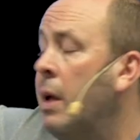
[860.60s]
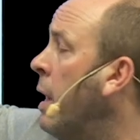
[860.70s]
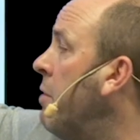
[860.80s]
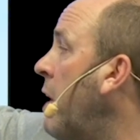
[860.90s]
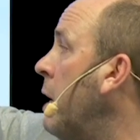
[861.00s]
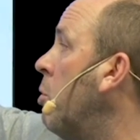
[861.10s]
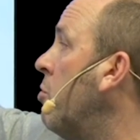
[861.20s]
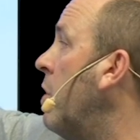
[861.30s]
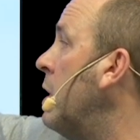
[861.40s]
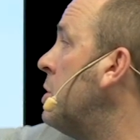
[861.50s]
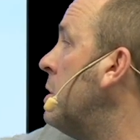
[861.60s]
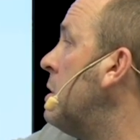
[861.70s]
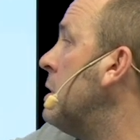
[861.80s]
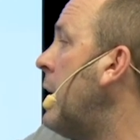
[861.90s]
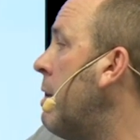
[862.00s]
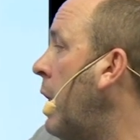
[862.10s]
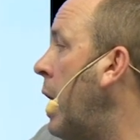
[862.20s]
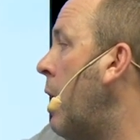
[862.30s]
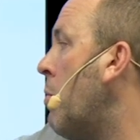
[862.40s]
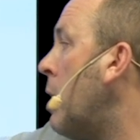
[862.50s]
available versions, and down
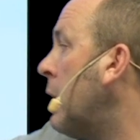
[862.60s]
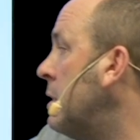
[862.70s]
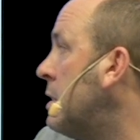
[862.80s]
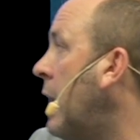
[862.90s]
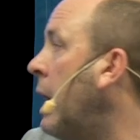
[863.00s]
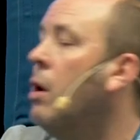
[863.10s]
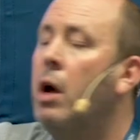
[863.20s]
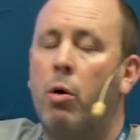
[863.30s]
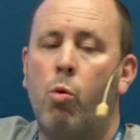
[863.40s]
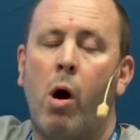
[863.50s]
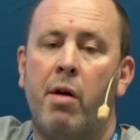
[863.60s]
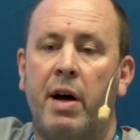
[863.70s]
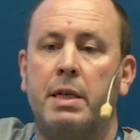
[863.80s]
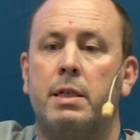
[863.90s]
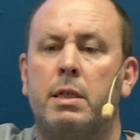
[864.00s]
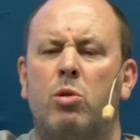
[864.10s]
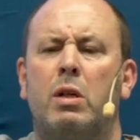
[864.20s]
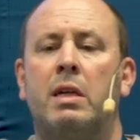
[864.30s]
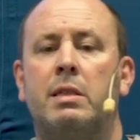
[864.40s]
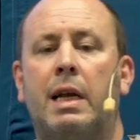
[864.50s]
here I can say where I've added
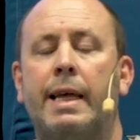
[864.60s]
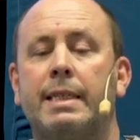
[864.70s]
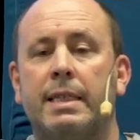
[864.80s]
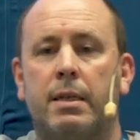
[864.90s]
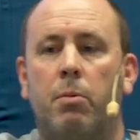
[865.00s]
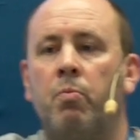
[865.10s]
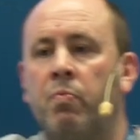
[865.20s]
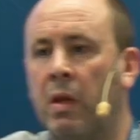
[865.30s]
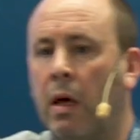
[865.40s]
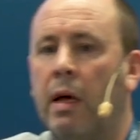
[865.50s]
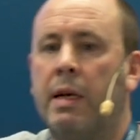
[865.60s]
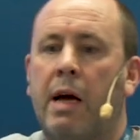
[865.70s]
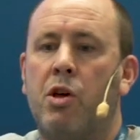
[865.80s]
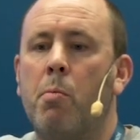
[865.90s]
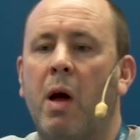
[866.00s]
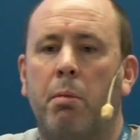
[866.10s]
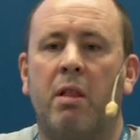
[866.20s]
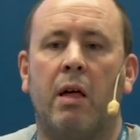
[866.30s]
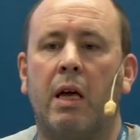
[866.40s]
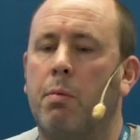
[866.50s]
and deleted them. Now you may be
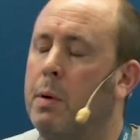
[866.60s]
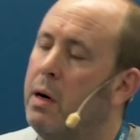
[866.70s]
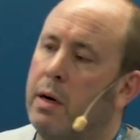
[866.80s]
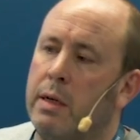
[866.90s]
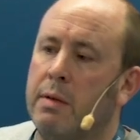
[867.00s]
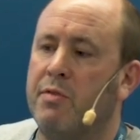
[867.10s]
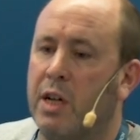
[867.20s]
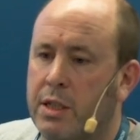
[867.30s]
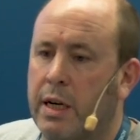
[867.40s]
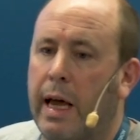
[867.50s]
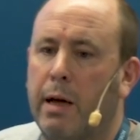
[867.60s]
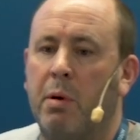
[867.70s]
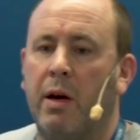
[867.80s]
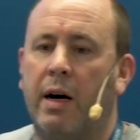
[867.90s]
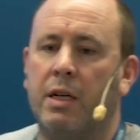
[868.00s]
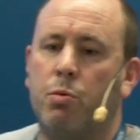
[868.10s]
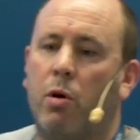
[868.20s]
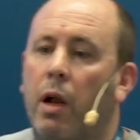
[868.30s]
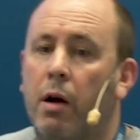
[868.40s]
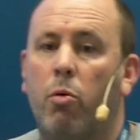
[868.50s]
thinking, oh, versioning APIs, what
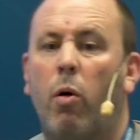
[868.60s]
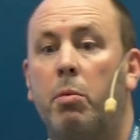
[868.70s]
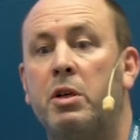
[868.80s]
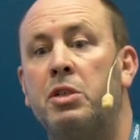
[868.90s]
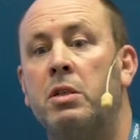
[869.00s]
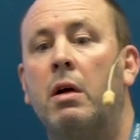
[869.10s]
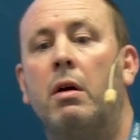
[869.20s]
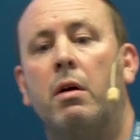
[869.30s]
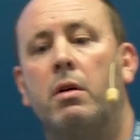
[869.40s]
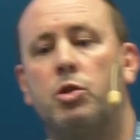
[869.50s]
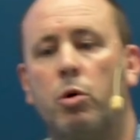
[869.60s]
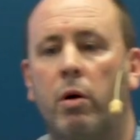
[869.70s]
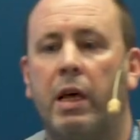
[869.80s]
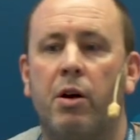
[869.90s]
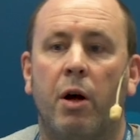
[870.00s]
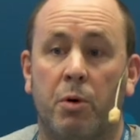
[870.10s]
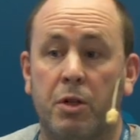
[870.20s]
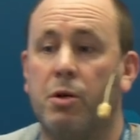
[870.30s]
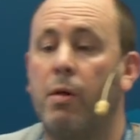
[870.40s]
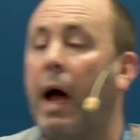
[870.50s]
a load of rubbish. Surely you don't want
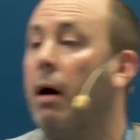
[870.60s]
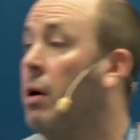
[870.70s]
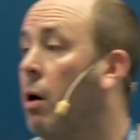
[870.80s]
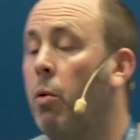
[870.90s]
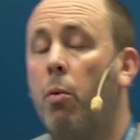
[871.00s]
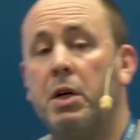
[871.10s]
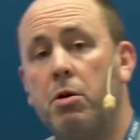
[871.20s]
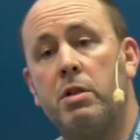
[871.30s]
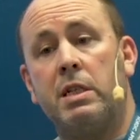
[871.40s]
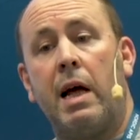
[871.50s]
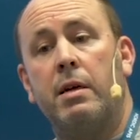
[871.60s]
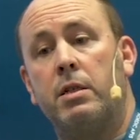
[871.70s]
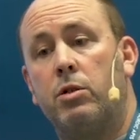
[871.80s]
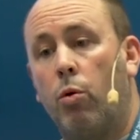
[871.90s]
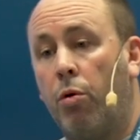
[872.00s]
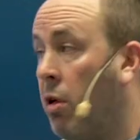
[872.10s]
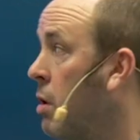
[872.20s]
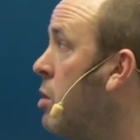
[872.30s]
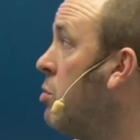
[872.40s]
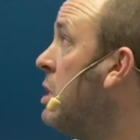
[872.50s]
to do that. Well, when you're a standards author,
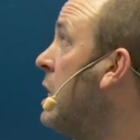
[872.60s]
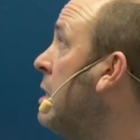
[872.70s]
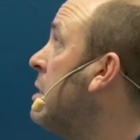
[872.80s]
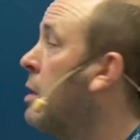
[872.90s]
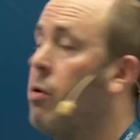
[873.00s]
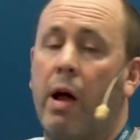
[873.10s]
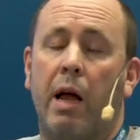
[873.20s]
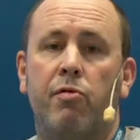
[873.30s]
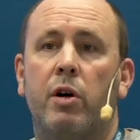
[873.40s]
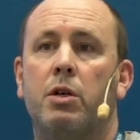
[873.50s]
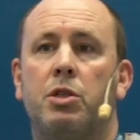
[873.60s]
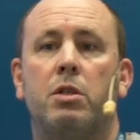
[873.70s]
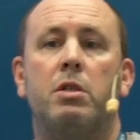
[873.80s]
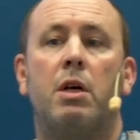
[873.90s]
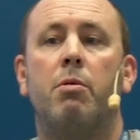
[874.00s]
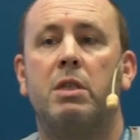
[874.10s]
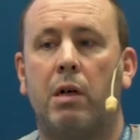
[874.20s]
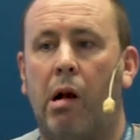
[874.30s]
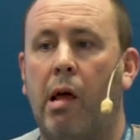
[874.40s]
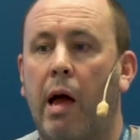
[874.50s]
you need to create versions so it's
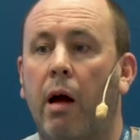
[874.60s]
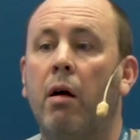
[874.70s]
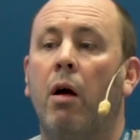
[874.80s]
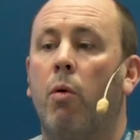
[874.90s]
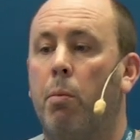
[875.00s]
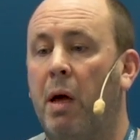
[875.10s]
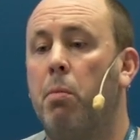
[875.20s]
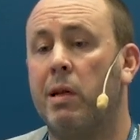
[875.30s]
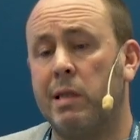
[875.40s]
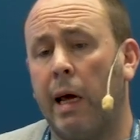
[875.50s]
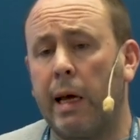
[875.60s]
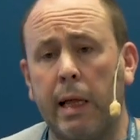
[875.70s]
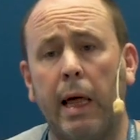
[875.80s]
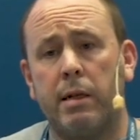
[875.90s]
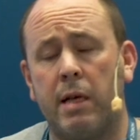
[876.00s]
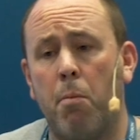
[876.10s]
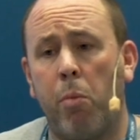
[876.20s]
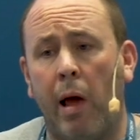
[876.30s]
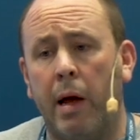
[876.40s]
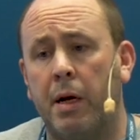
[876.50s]
clear when people are taking that
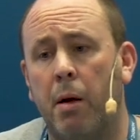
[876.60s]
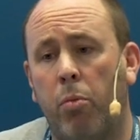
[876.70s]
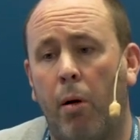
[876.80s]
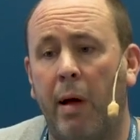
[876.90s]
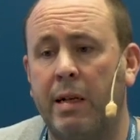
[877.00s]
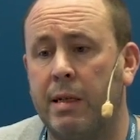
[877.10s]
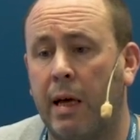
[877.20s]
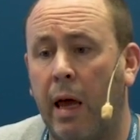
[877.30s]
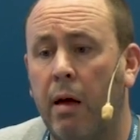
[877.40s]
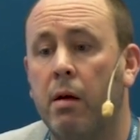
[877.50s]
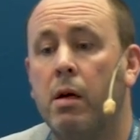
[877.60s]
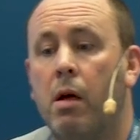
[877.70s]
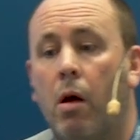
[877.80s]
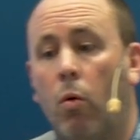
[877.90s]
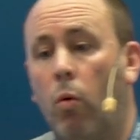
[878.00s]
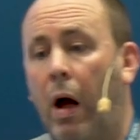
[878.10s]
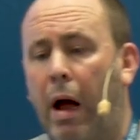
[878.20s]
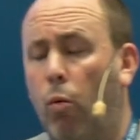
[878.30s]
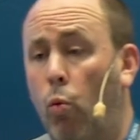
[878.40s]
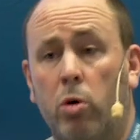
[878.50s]
template and implementing it,
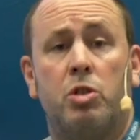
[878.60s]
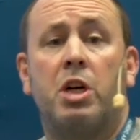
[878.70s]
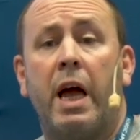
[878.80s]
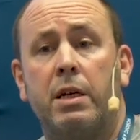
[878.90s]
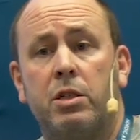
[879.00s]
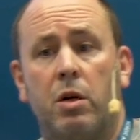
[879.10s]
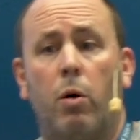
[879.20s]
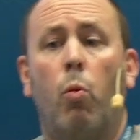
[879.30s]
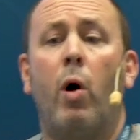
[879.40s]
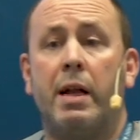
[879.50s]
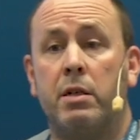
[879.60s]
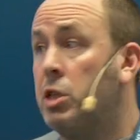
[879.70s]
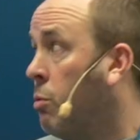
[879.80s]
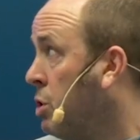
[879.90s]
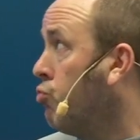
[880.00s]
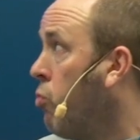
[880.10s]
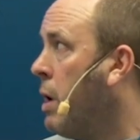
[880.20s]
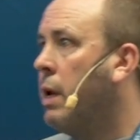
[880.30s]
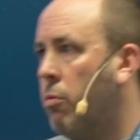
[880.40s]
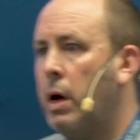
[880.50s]
what's changed and when. So it's
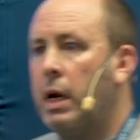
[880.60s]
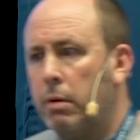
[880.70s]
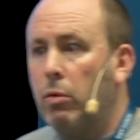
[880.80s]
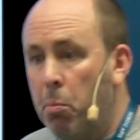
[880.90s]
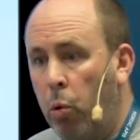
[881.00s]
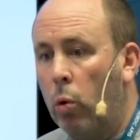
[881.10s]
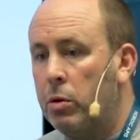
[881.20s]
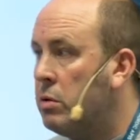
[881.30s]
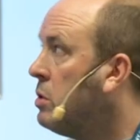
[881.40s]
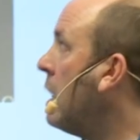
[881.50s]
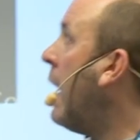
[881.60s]
really, really important to